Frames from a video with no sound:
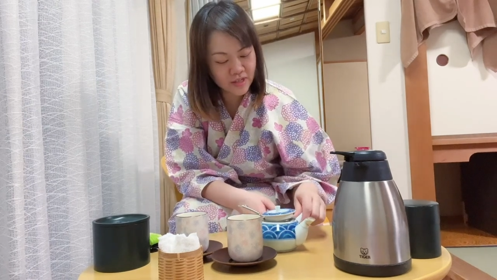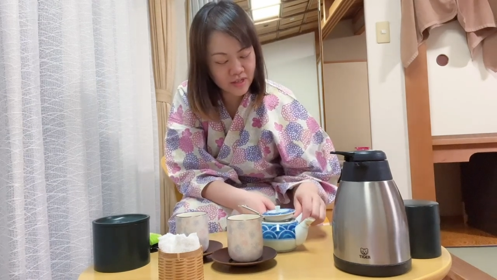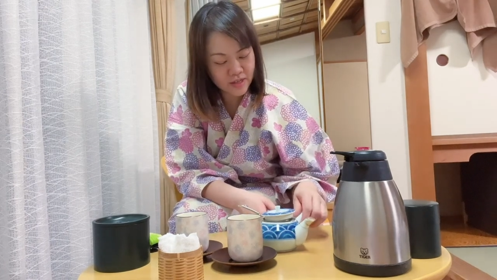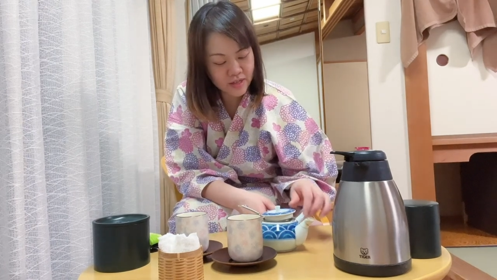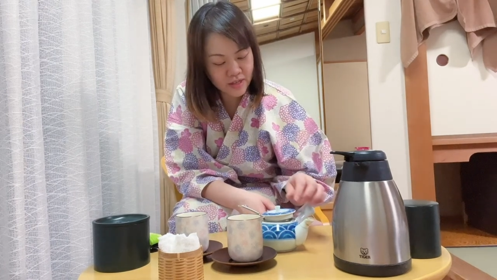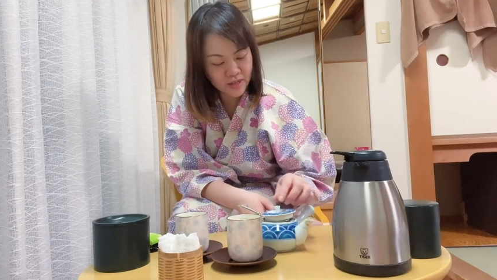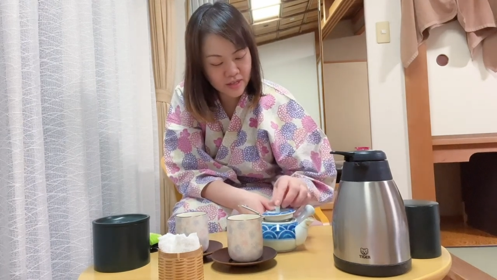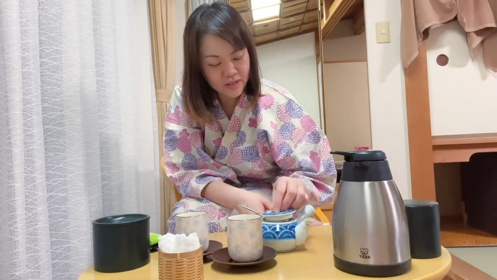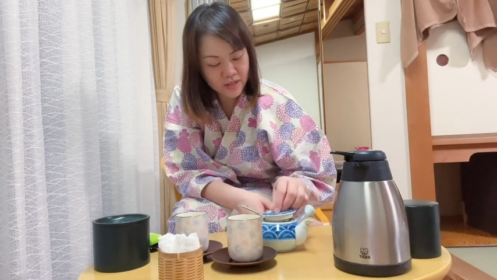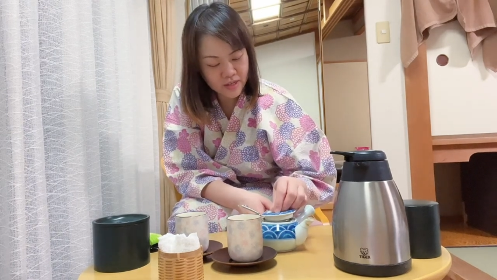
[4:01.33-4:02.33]

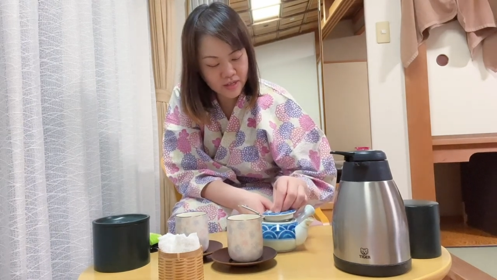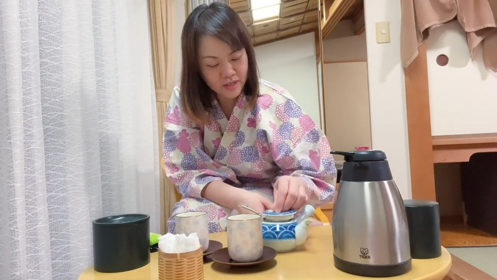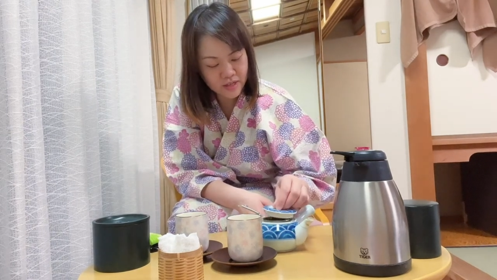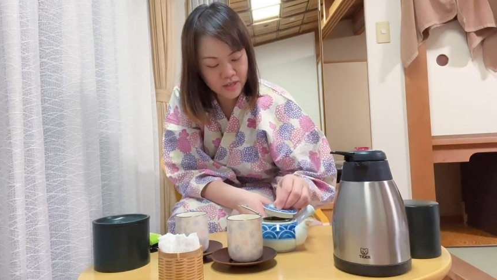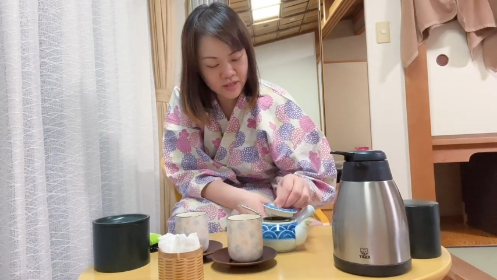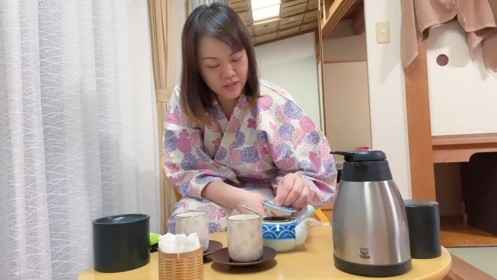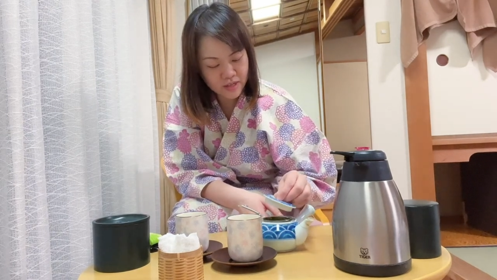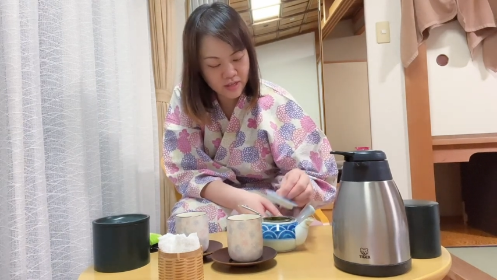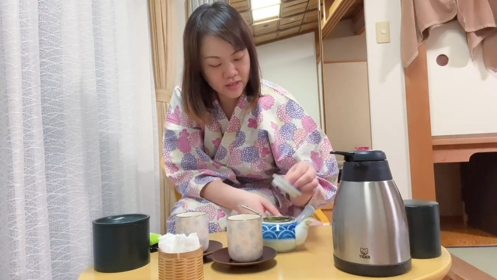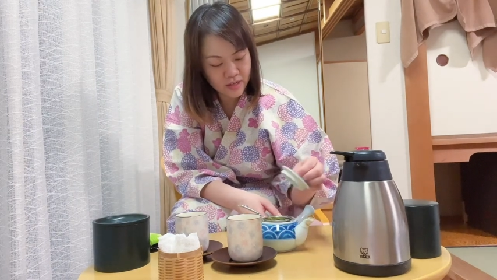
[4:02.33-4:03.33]

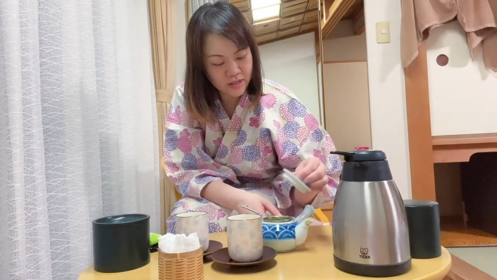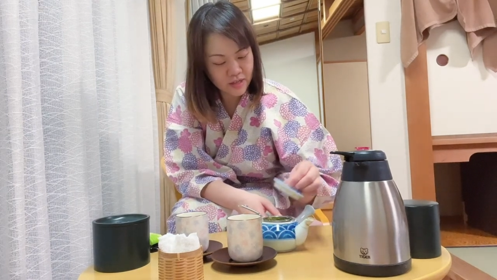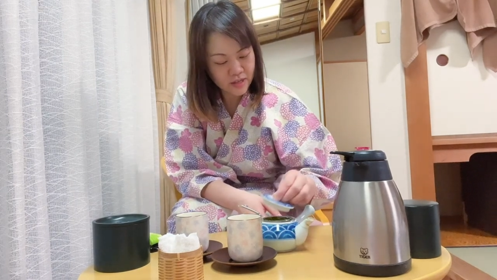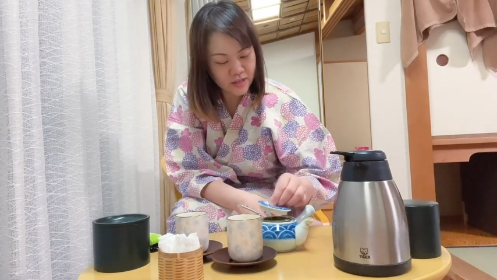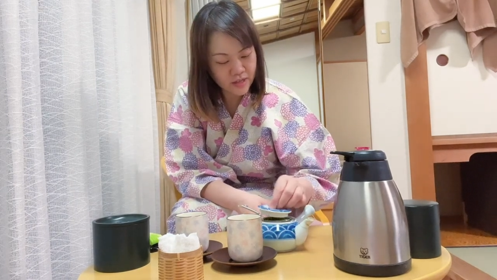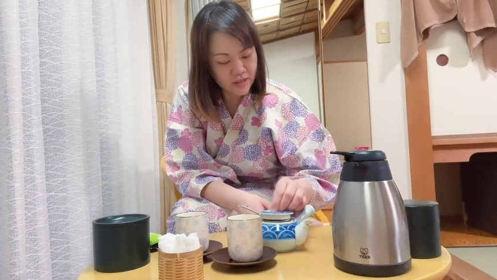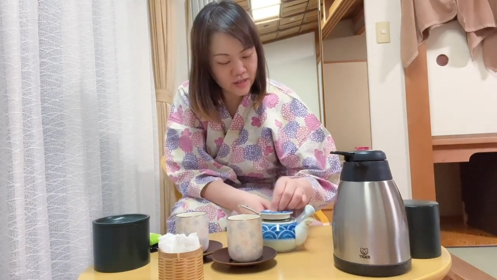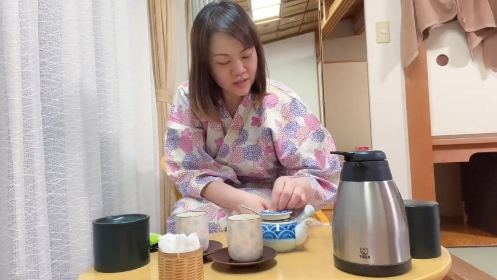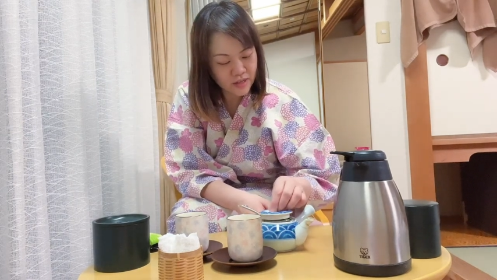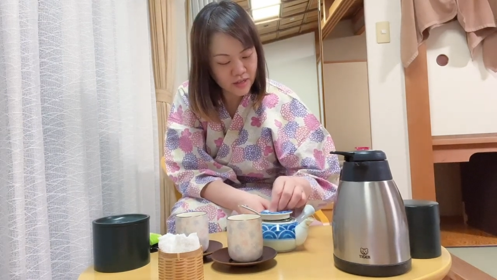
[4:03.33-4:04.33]

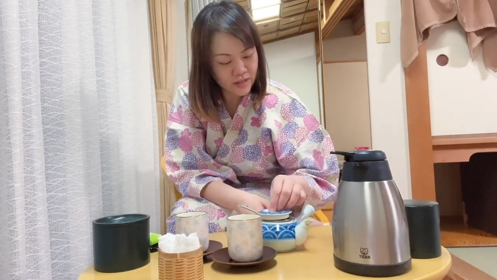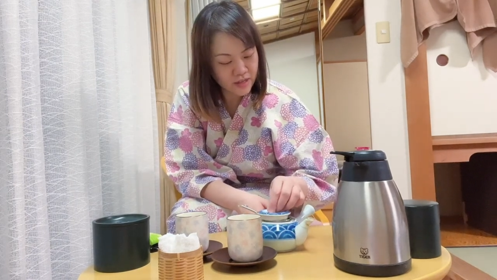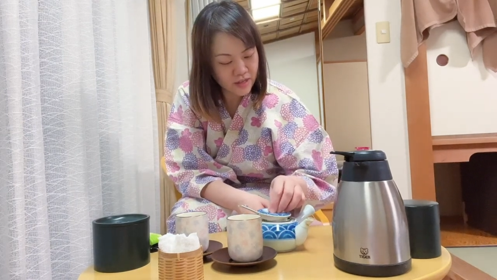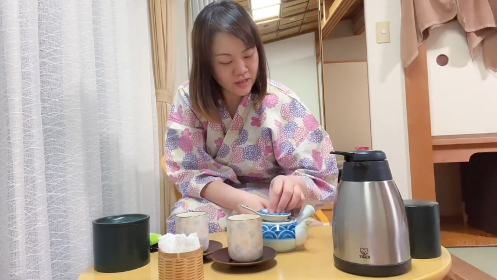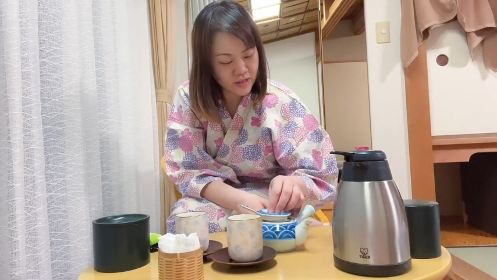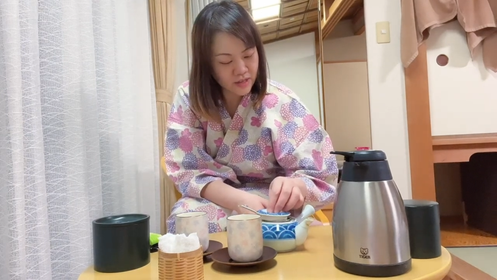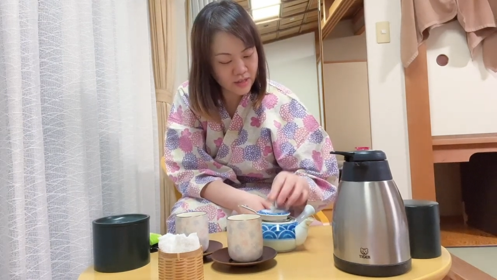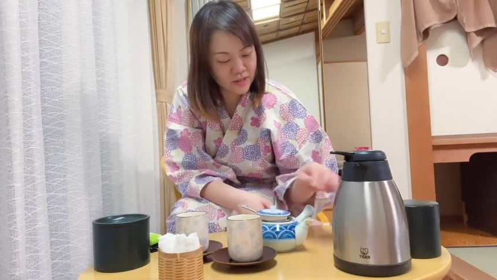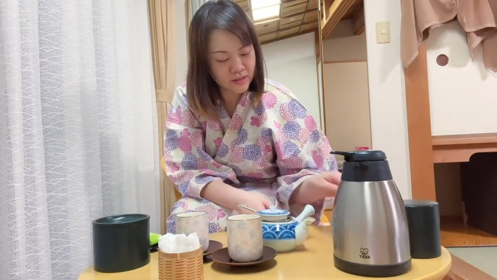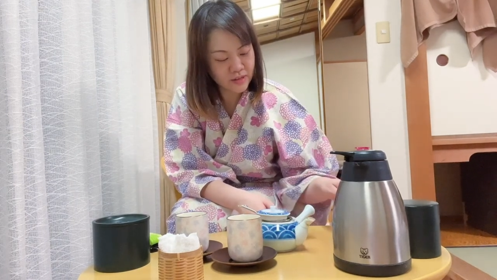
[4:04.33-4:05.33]

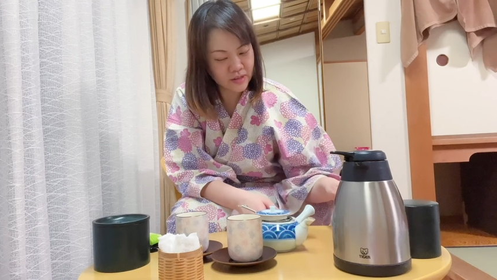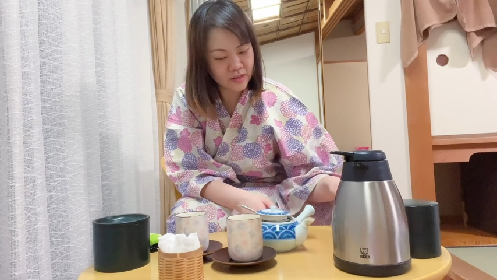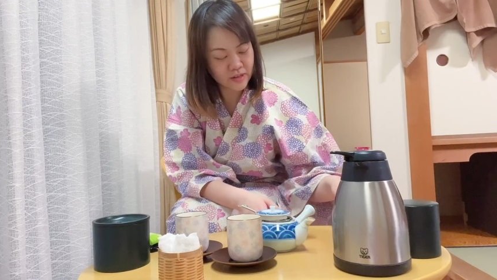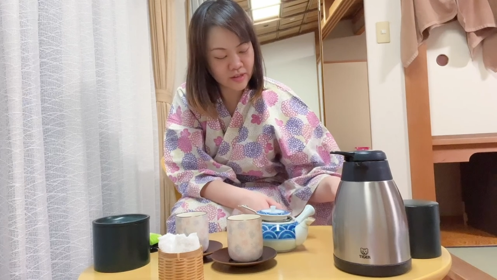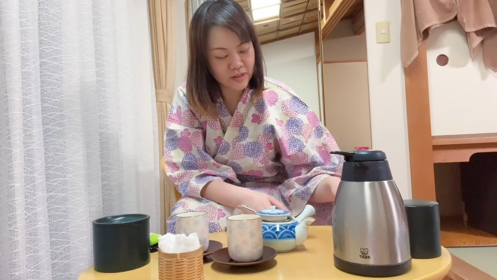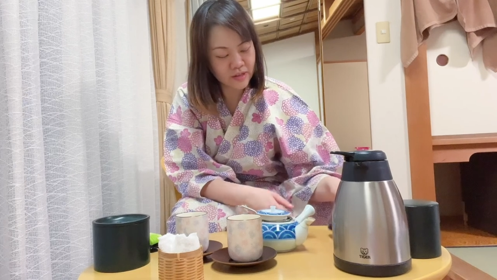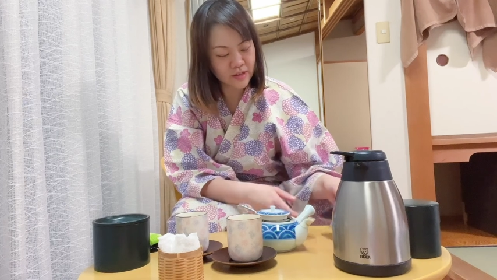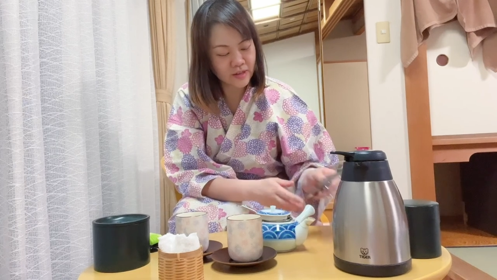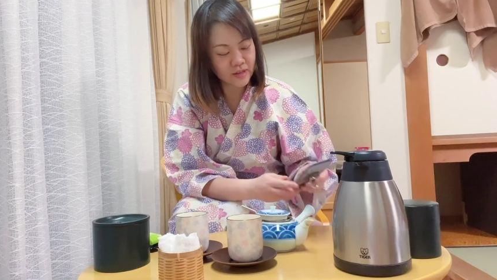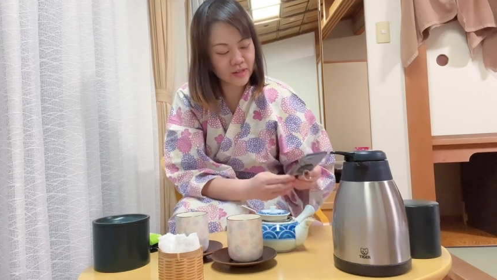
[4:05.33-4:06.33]

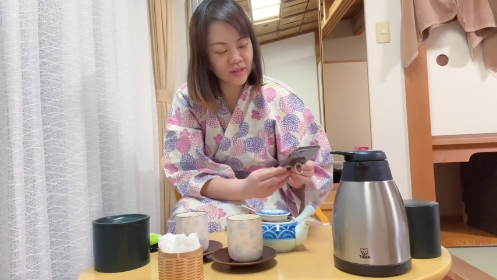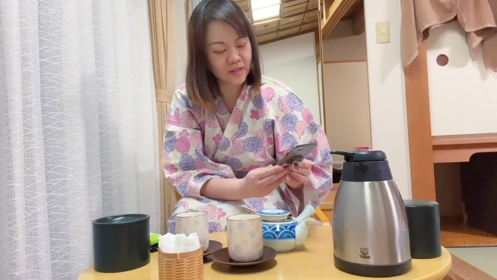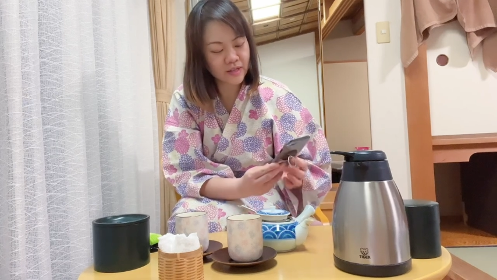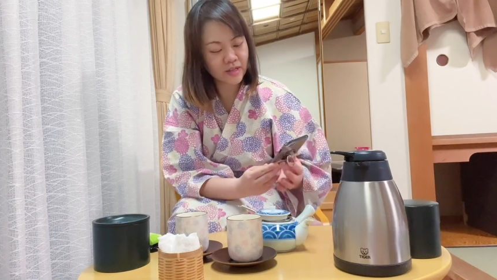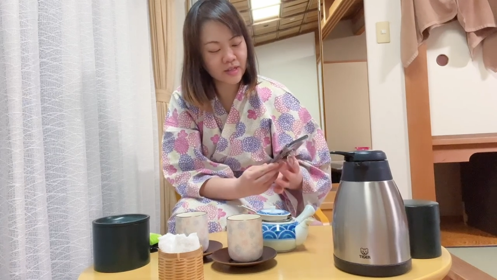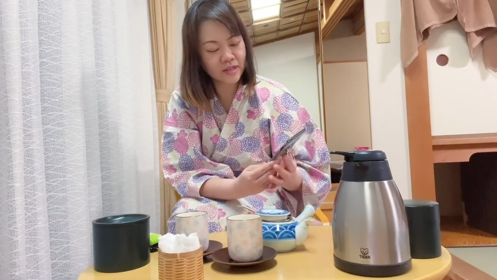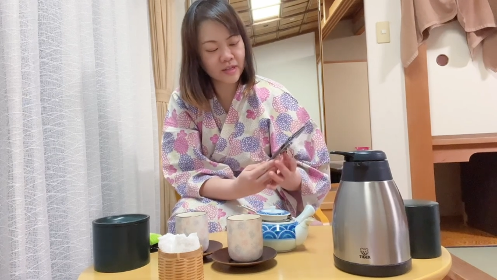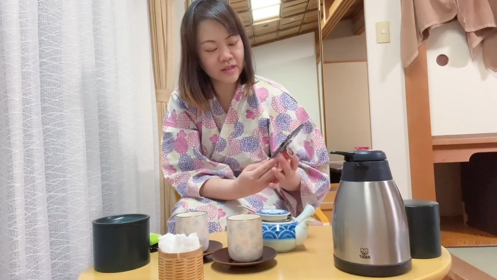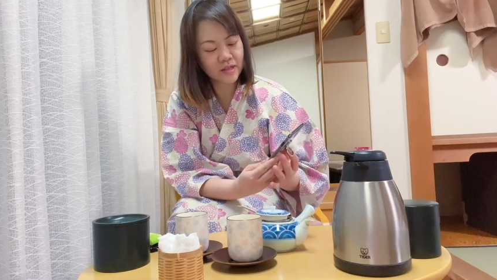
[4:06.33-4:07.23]
Nobody speaks.